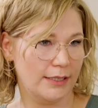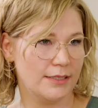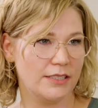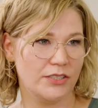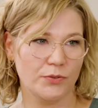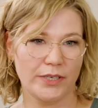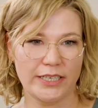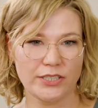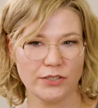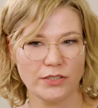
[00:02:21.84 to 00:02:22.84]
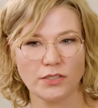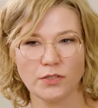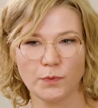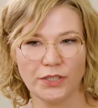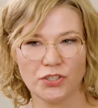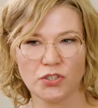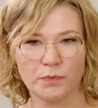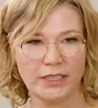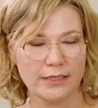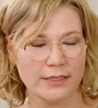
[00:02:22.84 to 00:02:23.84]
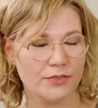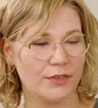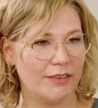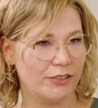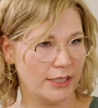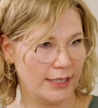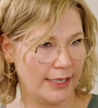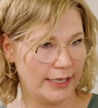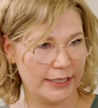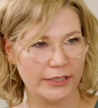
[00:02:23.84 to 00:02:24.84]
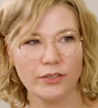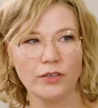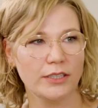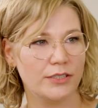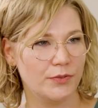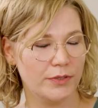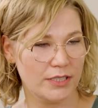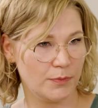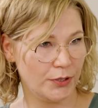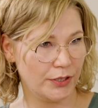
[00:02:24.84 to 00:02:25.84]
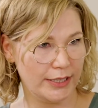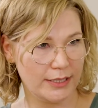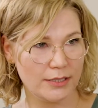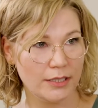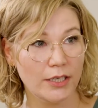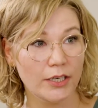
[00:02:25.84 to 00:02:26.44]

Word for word: in situations, which means driving a car or doing sports